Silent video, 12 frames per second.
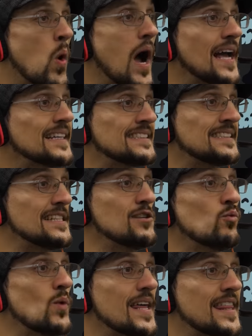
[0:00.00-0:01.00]
Why is she
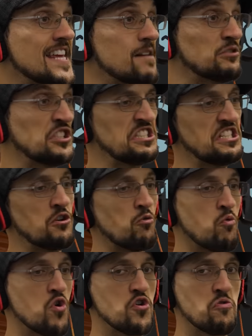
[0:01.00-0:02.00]
with him? She need a
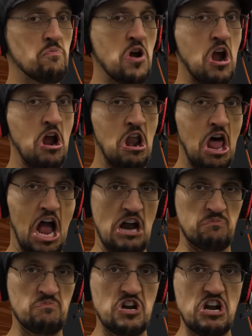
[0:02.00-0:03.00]
real man
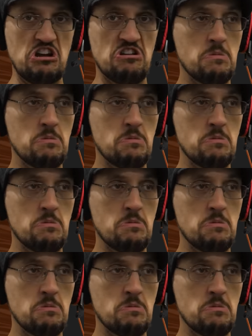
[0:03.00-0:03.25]
like me.